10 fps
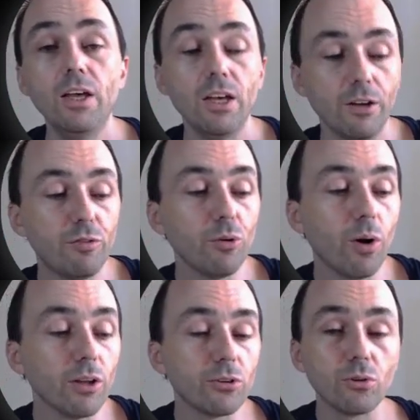If you
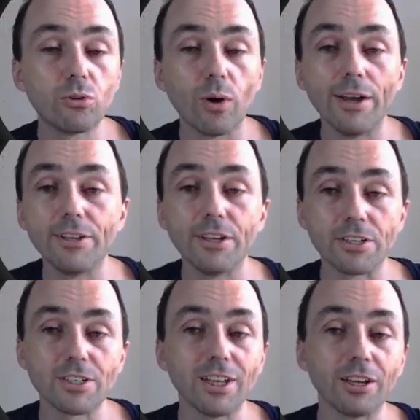want to try
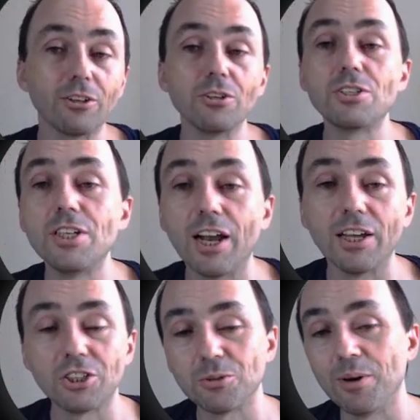this, like the
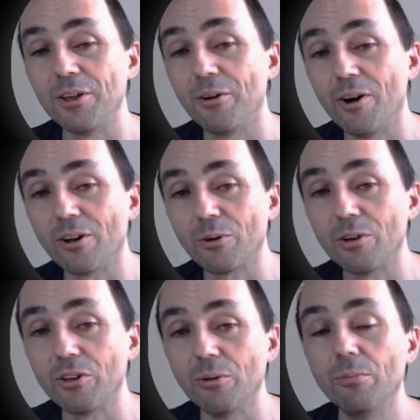CLH-Miner
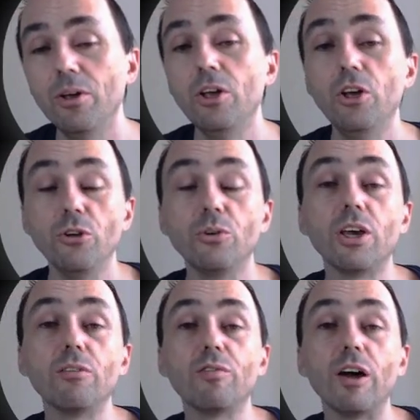algorithm, you
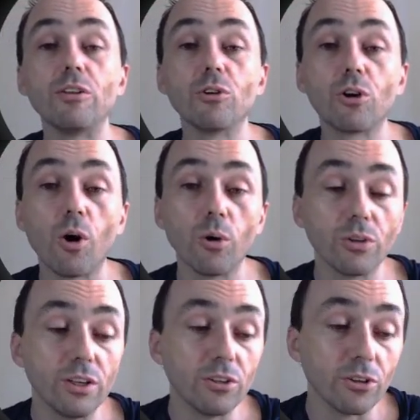can find the code
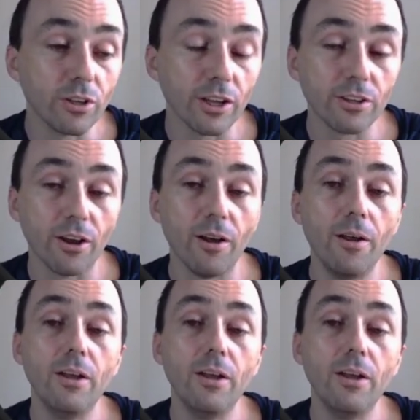in the data